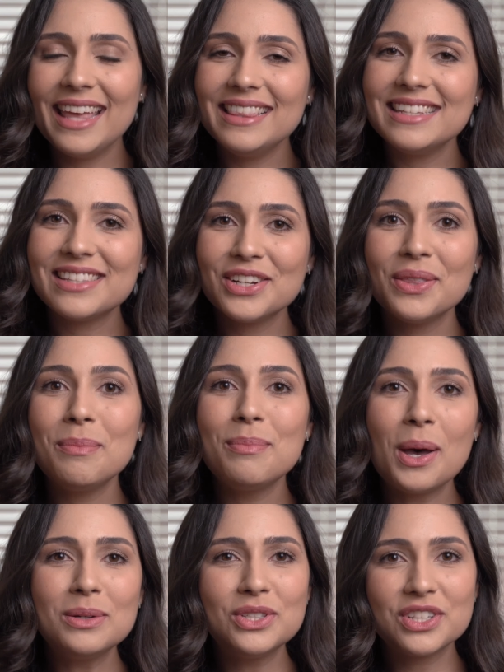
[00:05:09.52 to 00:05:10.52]
And these are the
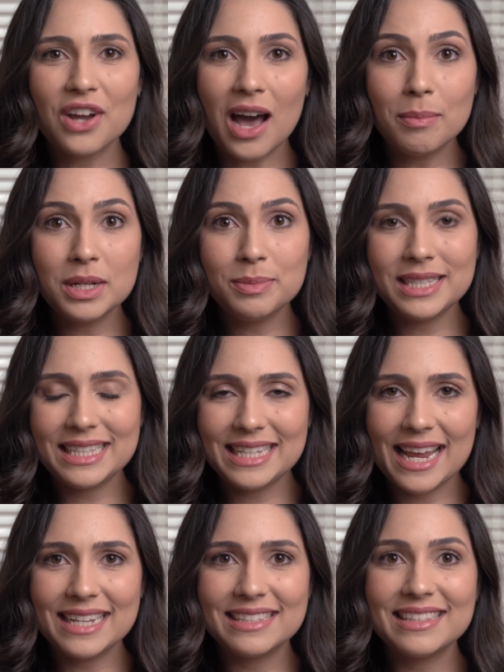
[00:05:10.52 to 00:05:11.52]
most common
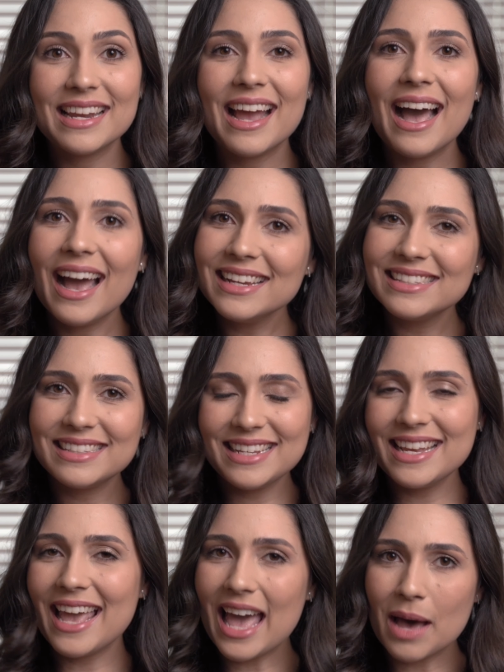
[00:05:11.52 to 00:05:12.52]
mistakes that I
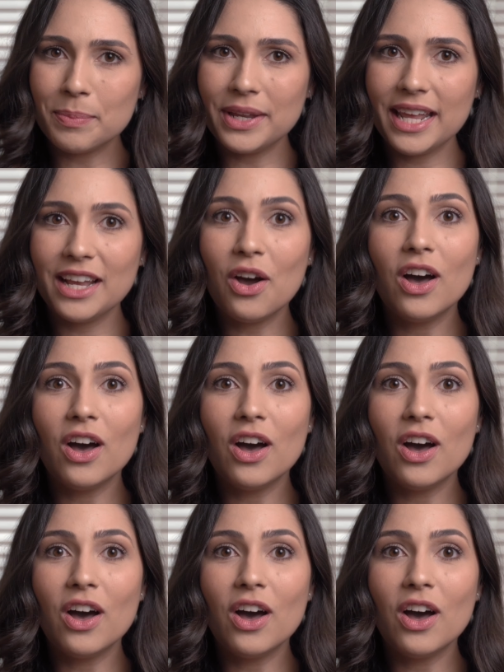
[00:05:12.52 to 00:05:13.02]
see happening